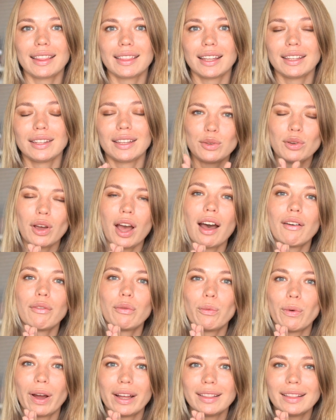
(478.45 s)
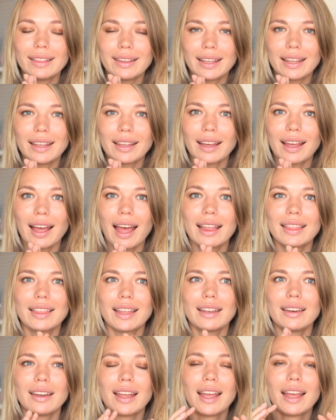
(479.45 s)
and then you have one link, and
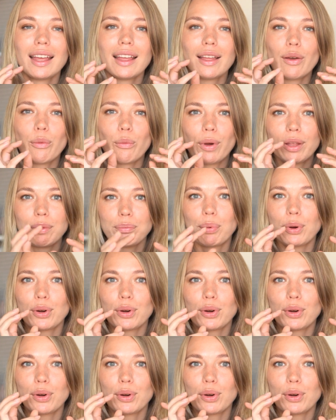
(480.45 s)
then when